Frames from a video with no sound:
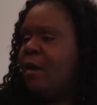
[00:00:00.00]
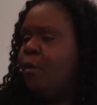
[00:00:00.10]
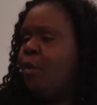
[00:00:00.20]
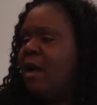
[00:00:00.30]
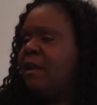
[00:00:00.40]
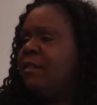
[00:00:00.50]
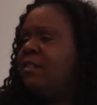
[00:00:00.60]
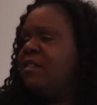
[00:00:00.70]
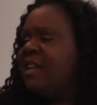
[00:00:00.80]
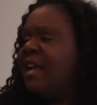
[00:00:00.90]
what the
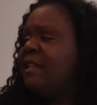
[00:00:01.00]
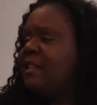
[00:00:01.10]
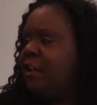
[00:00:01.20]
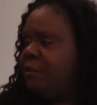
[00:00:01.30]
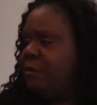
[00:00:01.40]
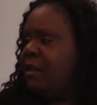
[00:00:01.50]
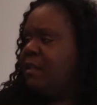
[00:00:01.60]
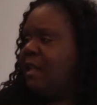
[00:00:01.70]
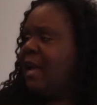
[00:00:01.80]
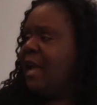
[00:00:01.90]
society tells me
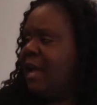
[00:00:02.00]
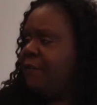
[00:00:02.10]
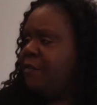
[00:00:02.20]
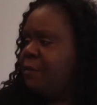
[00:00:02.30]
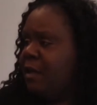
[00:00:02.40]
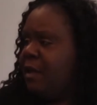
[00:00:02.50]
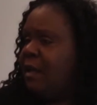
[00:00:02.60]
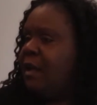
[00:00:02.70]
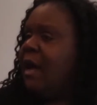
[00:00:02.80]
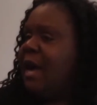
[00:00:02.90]
that I have to be.
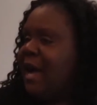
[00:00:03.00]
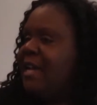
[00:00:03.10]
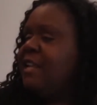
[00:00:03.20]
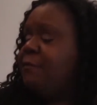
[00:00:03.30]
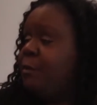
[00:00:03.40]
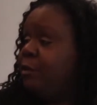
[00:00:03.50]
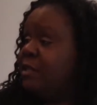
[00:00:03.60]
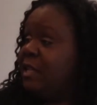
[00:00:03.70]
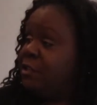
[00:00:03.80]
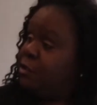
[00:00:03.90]
I need people
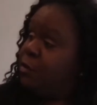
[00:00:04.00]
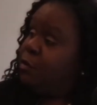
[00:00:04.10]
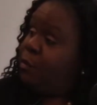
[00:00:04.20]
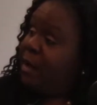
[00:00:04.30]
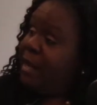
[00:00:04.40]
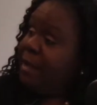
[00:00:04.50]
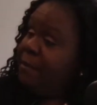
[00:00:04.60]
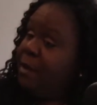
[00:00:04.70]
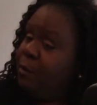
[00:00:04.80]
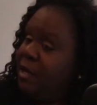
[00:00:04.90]
to get to know who I
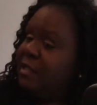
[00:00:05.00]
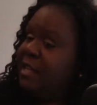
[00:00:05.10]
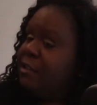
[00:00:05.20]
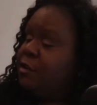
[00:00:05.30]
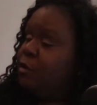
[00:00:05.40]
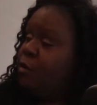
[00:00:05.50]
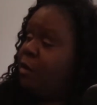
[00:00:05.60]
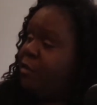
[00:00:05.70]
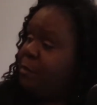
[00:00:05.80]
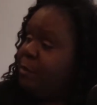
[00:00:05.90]
am, and we need to get to know who
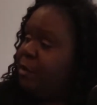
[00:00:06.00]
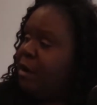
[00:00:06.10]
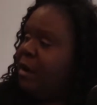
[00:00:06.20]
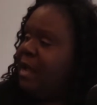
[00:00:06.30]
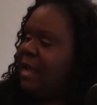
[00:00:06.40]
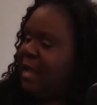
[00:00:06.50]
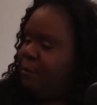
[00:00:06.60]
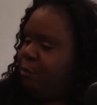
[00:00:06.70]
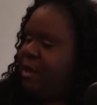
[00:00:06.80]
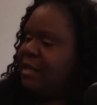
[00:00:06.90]
other people are,
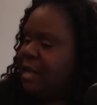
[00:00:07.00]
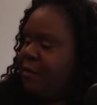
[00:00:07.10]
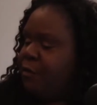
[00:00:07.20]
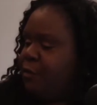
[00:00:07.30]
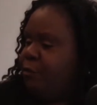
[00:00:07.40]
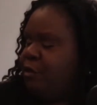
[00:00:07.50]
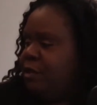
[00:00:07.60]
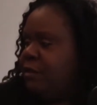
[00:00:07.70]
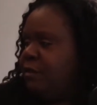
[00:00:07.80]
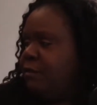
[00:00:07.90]
and break down those
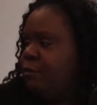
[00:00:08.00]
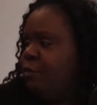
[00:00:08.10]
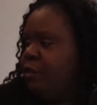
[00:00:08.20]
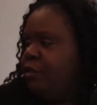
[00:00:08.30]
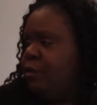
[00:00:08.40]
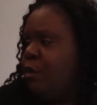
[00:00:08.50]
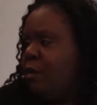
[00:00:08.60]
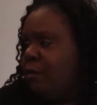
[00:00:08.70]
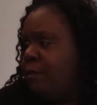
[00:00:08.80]
prejudice walls.